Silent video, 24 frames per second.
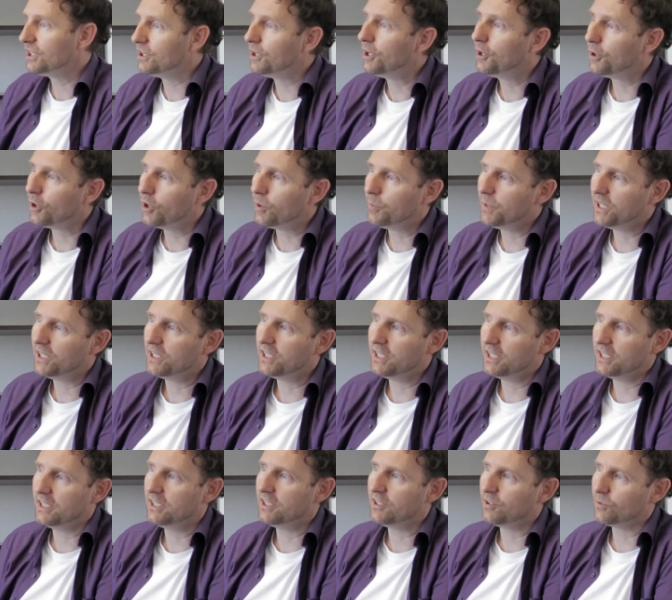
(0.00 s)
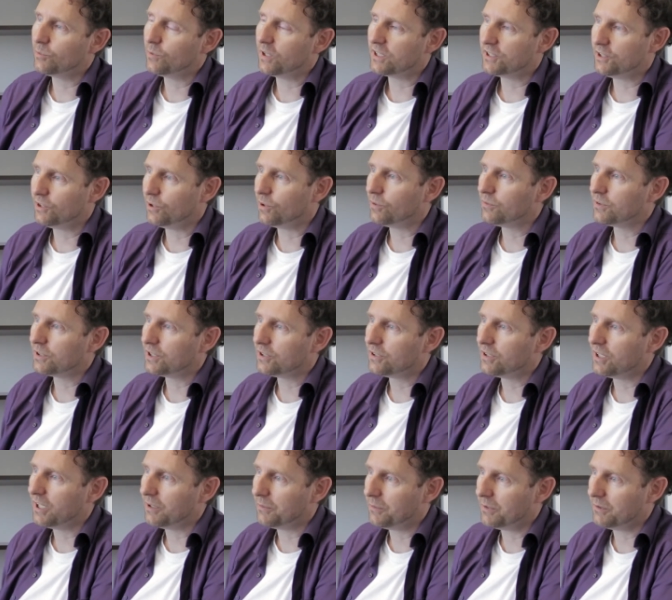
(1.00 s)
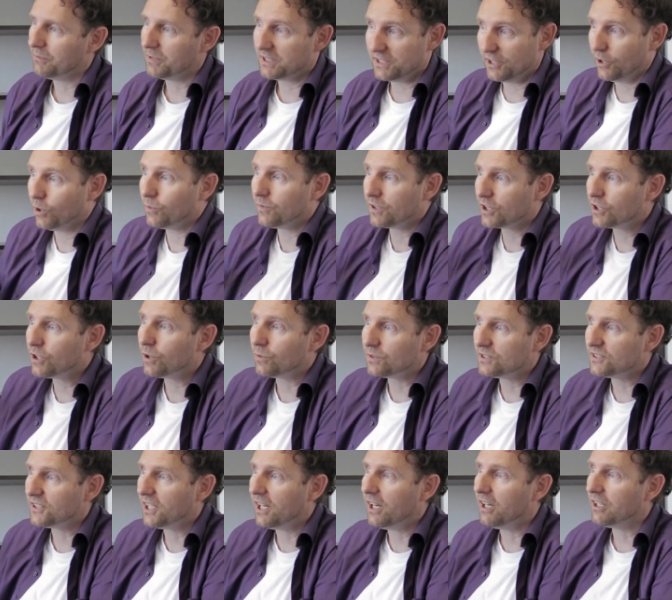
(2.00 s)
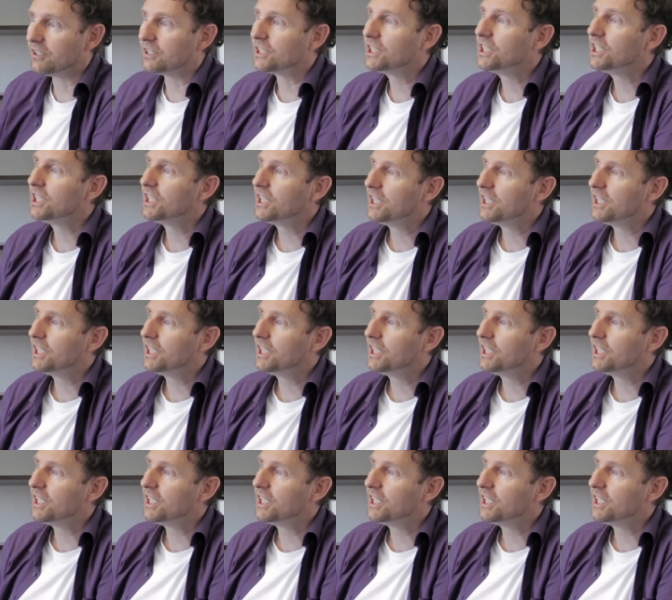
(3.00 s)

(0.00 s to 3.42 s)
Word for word: determine then what the, over, uh, what the overtones are.